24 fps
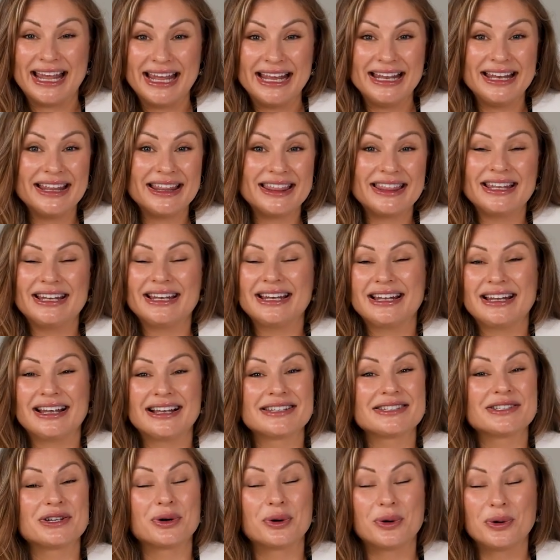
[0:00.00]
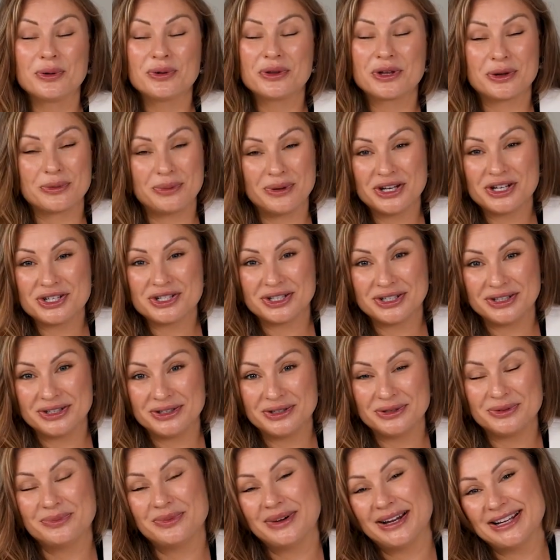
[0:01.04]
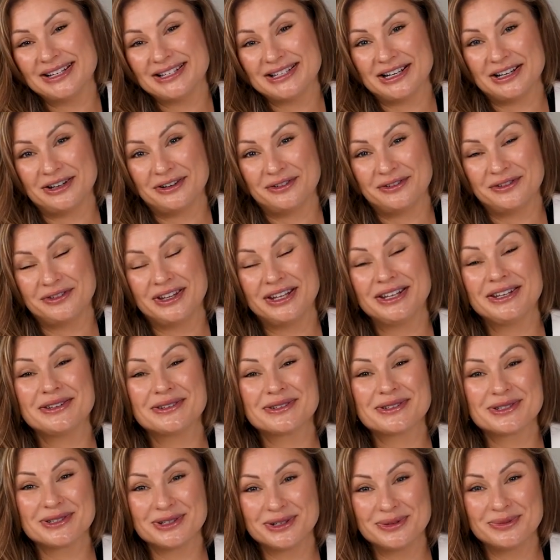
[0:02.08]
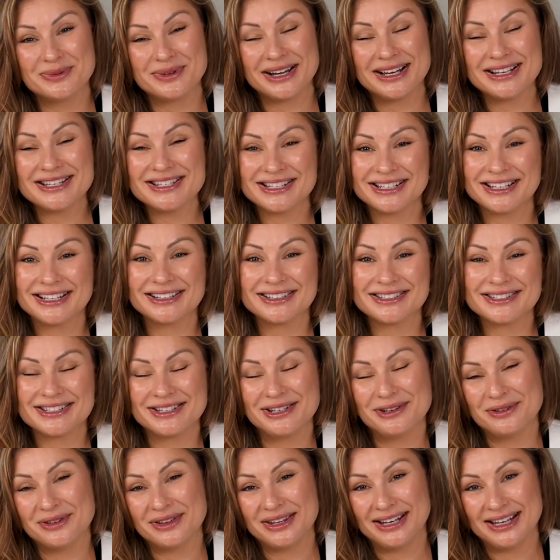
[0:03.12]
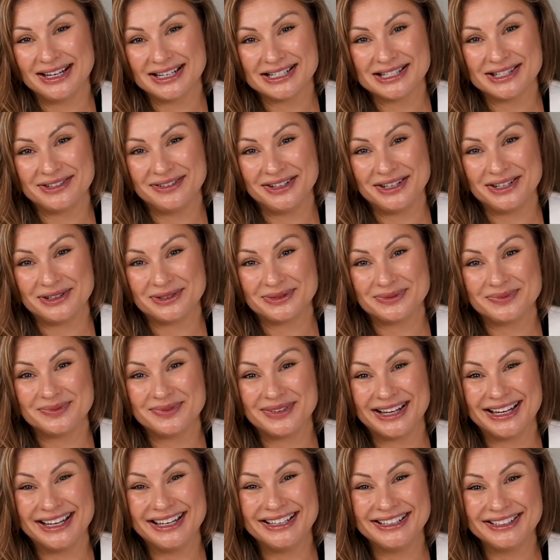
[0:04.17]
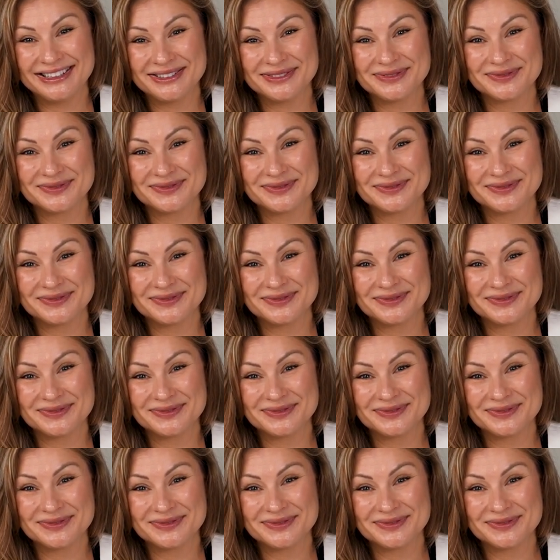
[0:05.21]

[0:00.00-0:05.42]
anything and answer all the questions you might have. Thank you so much, and I'll see you in the next video. Bye.